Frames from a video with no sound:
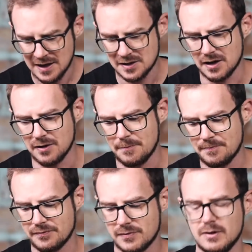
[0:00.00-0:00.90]
So
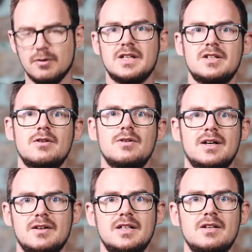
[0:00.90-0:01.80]
all you do,
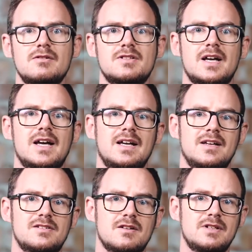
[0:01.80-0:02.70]
I'm going to use a
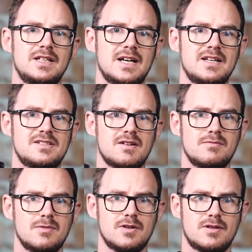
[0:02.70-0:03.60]
Sony
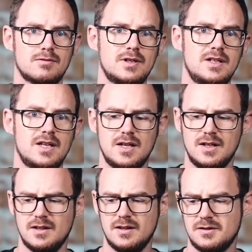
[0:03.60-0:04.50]
a7 Mark III
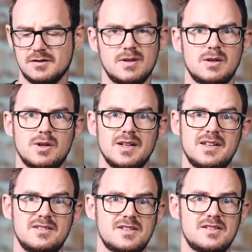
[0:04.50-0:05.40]
here, doesn't matter what
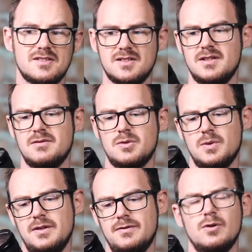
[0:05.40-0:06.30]
lens, this is a
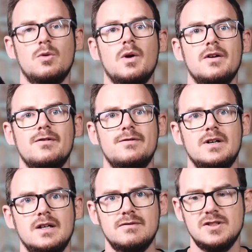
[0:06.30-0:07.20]

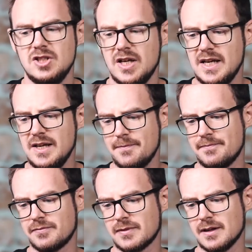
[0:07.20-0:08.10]
24-105G,
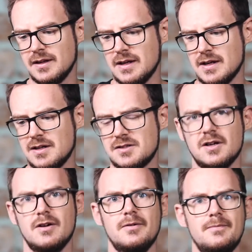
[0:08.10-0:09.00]

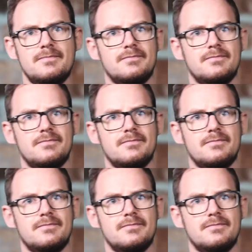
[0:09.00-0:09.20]
so